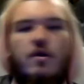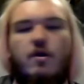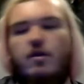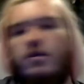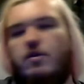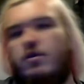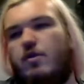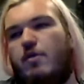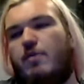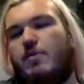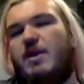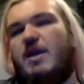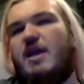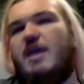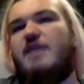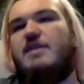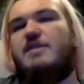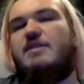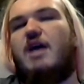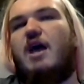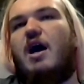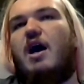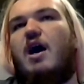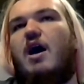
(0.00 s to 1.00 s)
Nominees
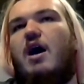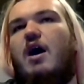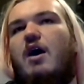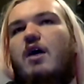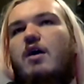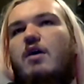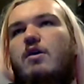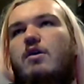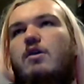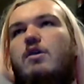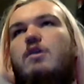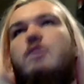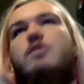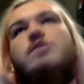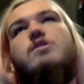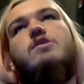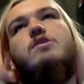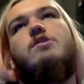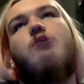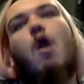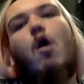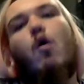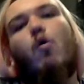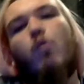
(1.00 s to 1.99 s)
are
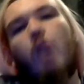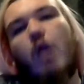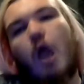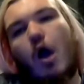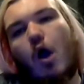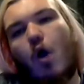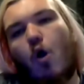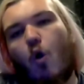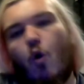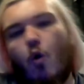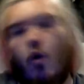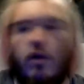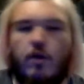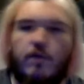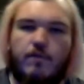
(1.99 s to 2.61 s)
YOLO,